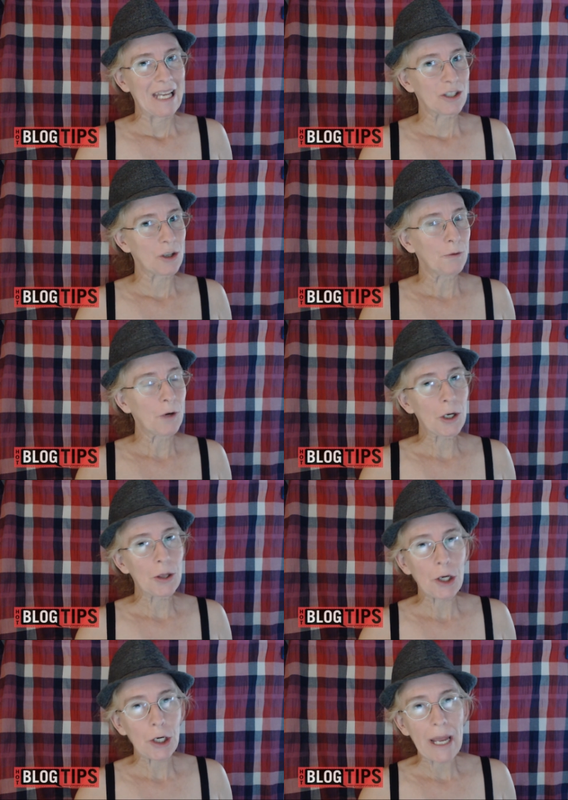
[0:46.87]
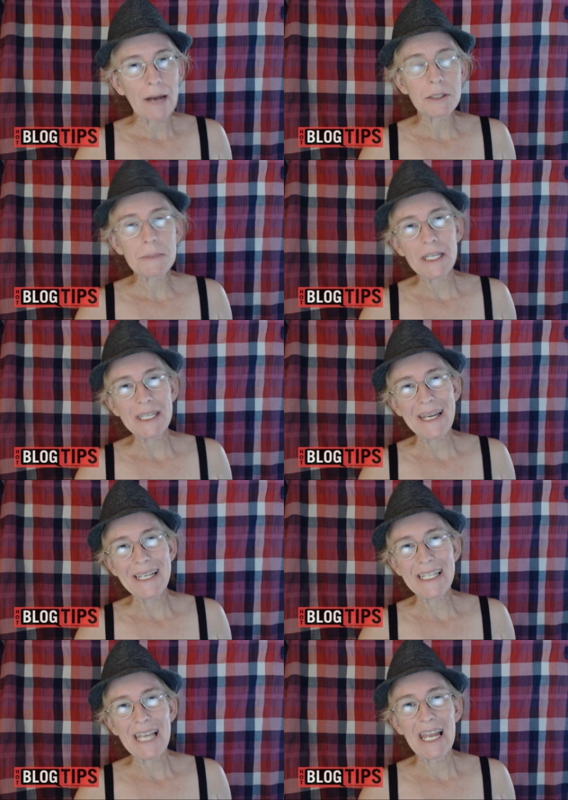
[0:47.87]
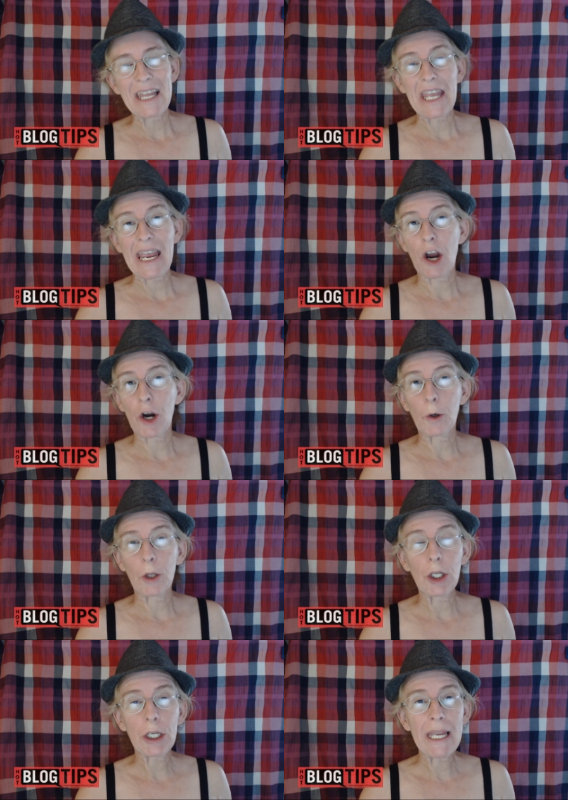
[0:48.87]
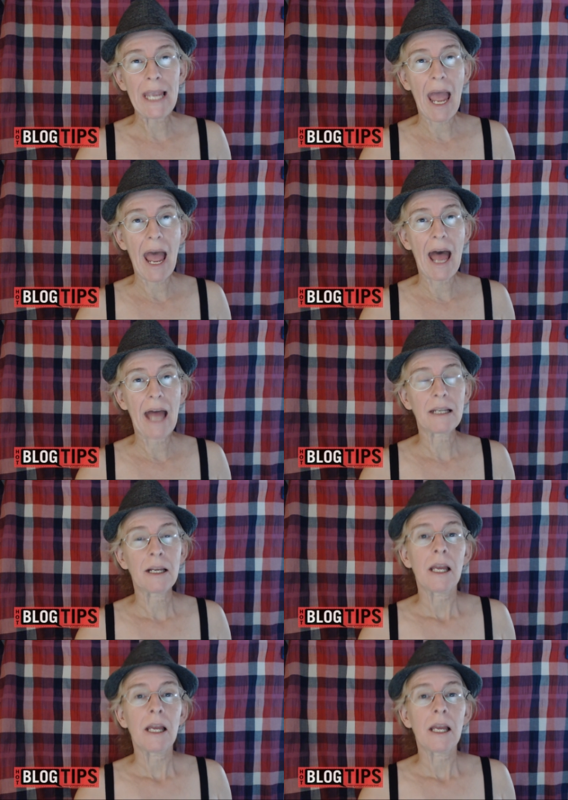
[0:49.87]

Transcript: So far in their announcement, they say they are looking at